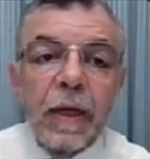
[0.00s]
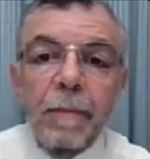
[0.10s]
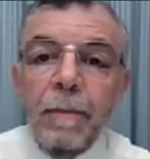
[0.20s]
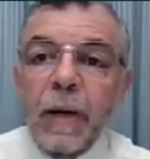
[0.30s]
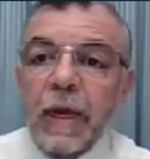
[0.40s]

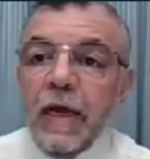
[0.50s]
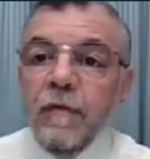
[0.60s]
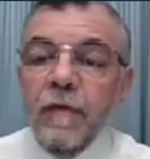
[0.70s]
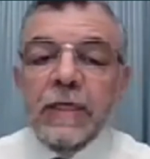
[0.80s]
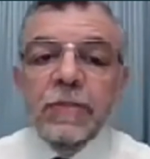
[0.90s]
My
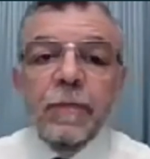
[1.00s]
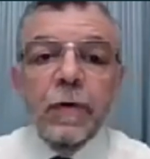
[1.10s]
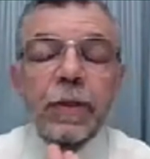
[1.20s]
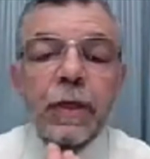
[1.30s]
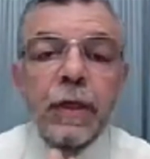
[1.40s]
advice
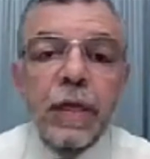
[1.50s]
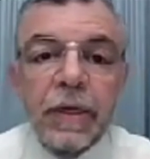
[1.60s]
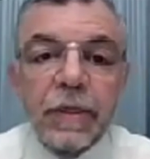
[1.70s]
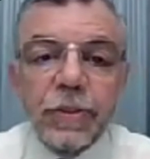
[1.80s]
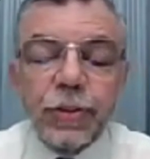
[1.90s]
for
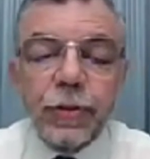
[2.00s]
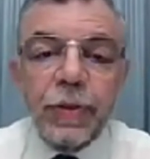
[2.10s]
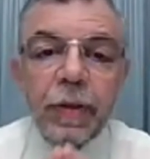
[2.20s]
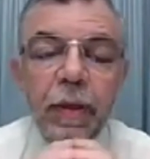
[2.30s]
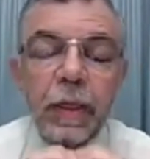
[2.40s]
the
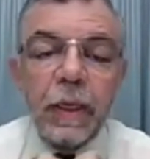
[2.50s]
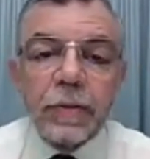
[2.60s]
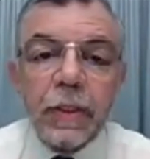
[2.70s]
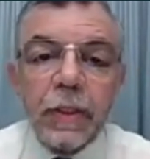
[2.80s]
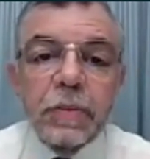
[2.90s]
junior
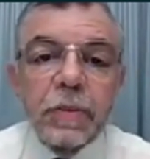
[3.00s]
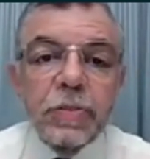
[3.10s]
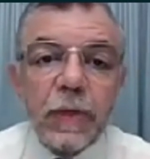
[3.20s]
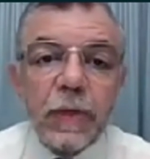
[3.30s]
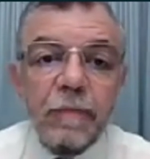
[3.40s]

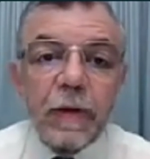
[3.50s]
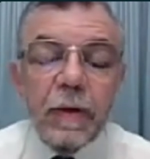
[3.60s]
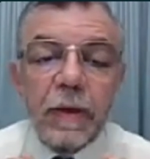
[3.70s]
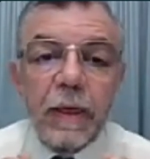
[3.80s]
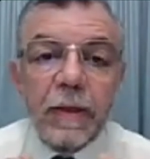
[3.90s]
doctors,
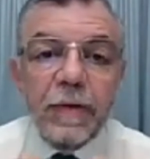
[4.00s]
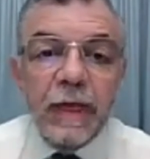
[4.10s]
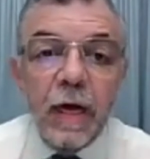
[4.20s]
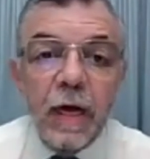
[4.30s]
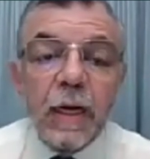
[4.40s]
wherever they
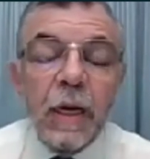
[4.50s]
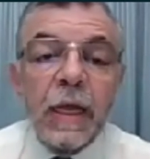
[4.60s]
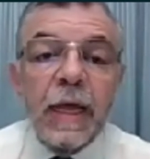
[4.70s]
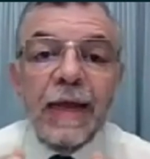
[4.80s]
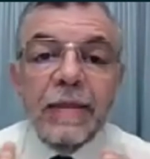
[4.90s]
are,
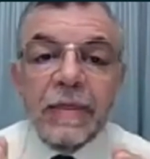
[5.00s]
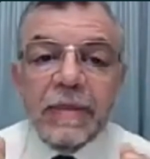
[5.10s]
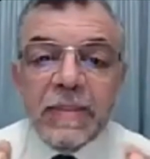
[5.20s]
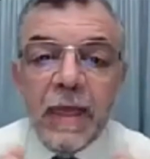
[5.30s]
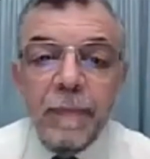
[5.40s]
and it
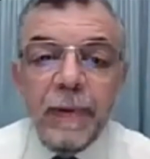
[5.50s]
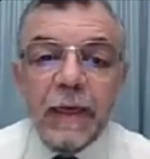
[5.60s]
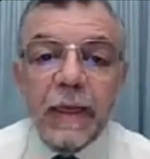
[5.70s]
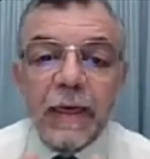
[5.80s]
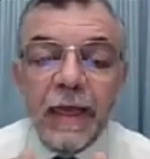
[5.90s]
is
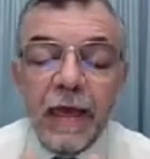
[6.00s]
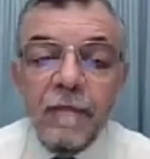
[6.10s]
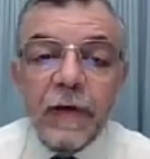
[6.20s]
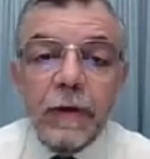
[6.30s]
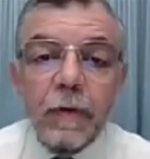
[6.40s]
happening in
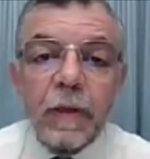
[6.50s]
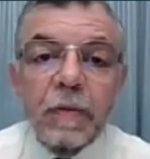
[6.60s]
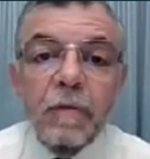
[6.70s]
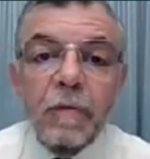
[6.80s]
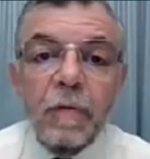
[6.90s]
every
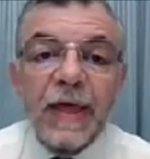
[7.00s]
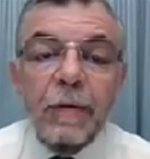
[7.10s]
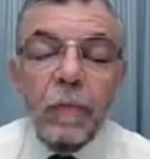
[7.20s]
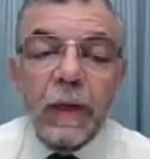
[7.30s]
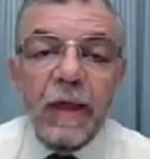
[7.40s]
unit,
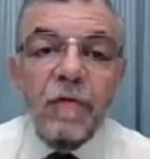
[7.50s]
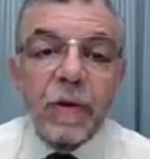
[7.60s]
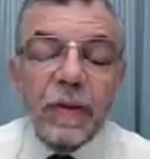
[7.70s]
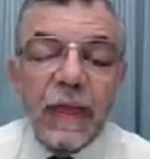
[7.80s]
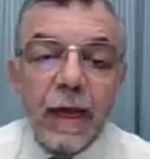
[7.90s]
that
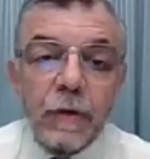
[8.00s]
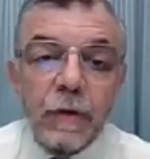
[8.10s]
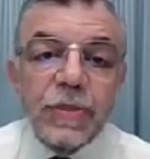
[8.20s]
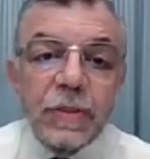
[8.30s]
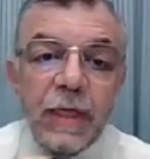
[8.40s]
whenever they are
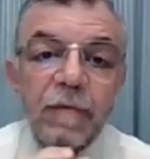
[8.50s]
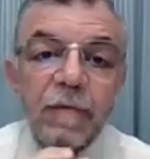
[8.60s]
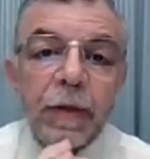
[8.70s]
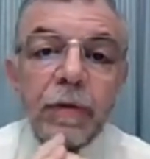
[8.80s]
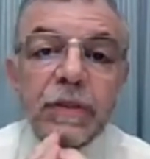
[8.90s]
using the high
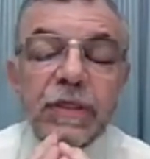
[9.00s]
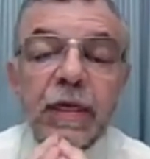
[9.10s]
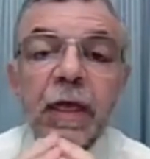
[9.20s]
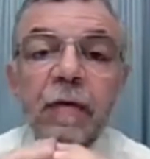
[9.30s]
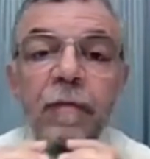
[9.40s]
frequency
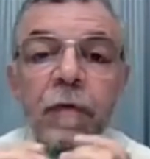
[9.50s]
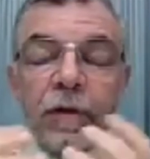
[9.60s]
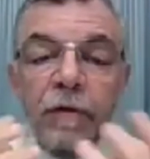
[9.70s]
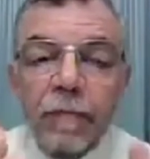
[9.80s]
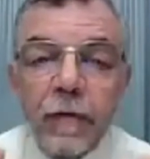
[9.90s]
for
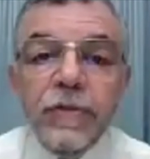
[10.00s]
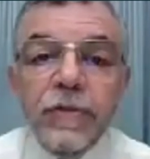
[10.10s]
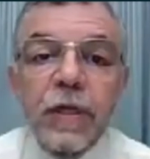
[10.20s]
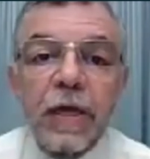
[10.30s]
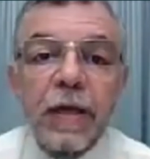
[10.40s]
the first